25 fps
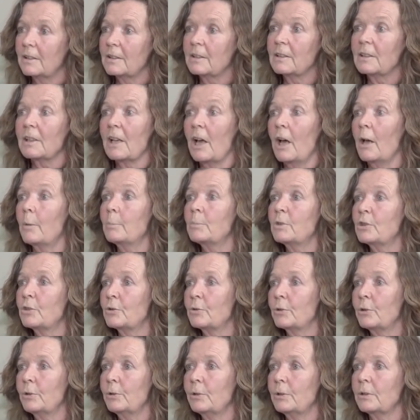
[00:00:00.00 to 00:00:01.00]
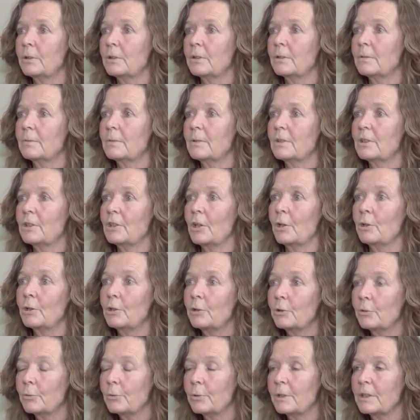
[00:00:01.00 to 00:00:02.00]
comes through you. So
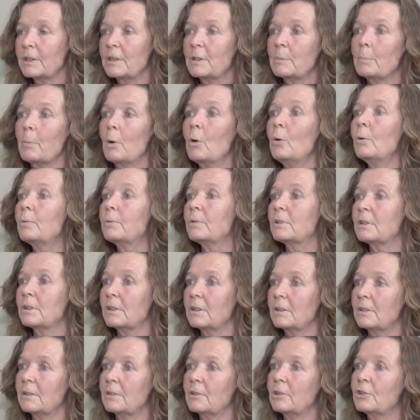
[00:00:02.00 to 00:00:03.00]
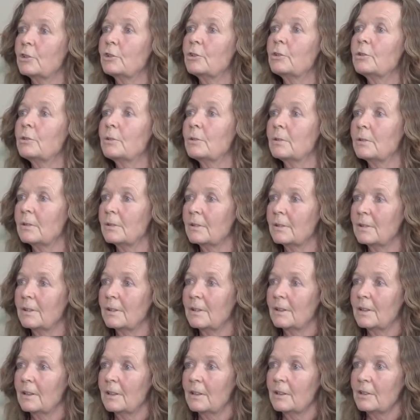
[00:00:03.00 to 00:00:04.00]
you respond to
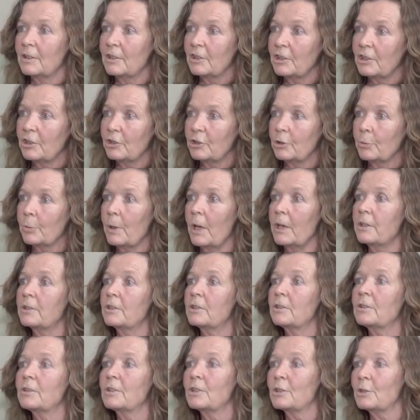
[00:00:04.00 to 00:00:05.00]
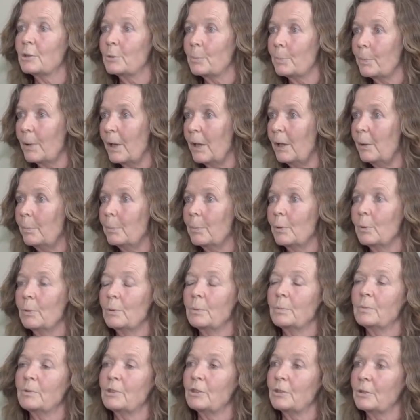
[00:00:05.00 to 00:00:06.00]
situations, to
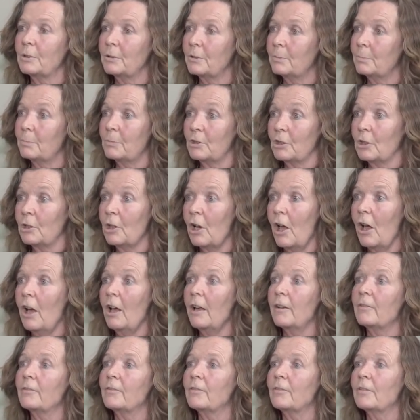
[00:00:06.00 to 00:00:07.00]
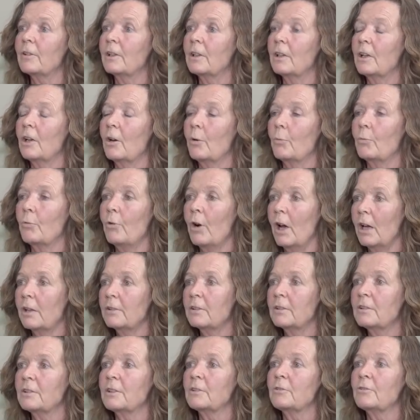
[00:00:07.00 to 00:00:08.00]
people, to life,
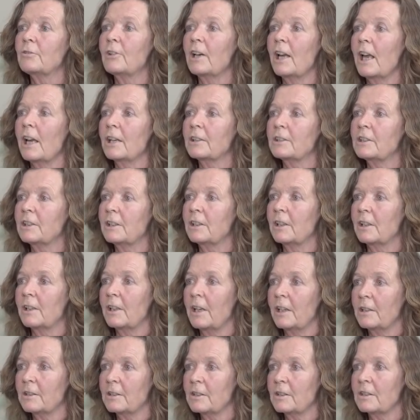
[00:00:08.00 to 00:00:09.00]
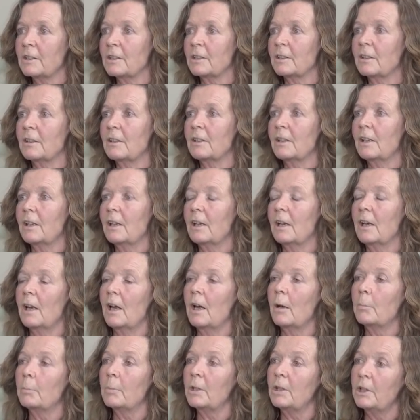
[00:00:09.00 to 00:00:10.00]
rather than reacting against it
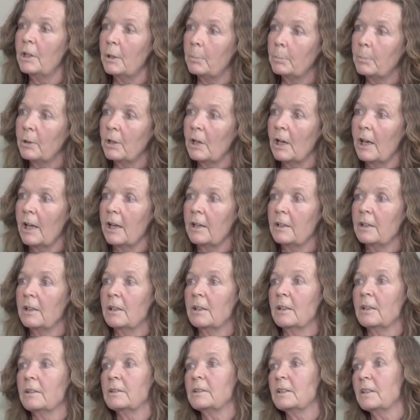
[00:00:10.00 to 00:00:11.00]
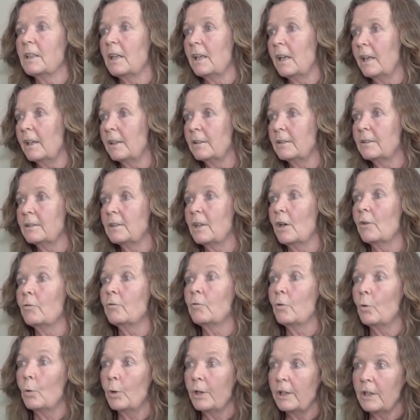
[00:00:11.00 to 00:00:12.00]
and manipulating it and
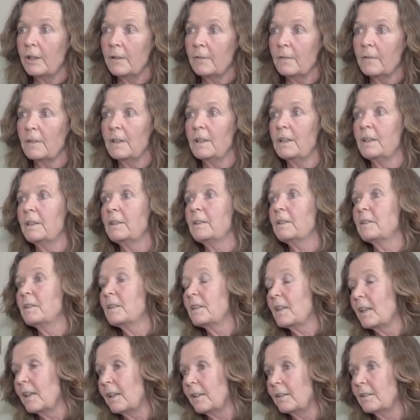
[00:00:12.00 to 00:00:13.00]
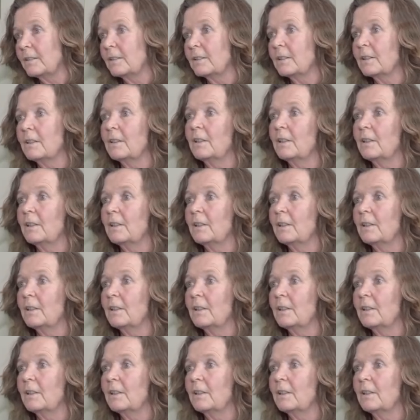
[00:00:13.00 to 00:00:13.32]
avoiding things and